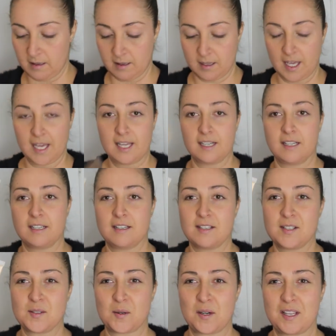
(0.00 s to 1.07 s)
Then,
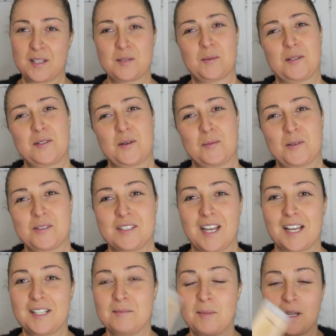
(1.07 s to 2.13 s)
sorry, this one's almost
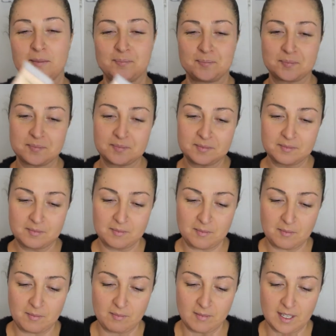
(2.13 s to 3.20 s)
done, but
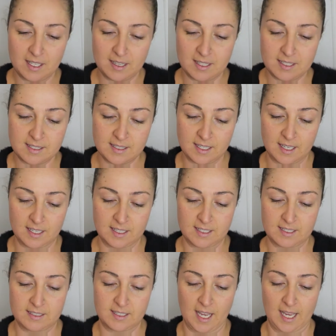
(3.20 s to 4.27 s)
this
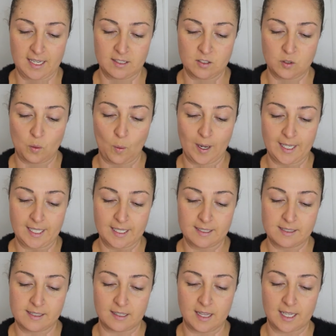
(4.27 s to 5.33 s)
is N20
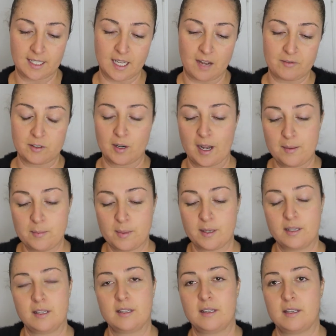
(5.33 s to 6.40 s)
Select Cover Up,
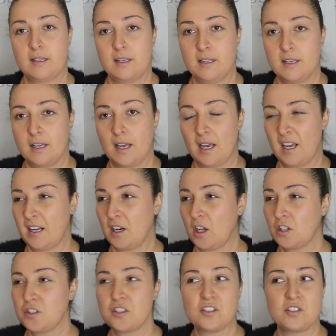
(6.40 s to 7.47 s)
and
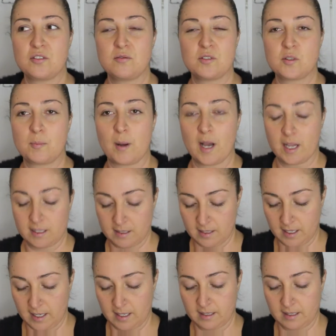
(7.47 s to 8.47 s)
I'll just spot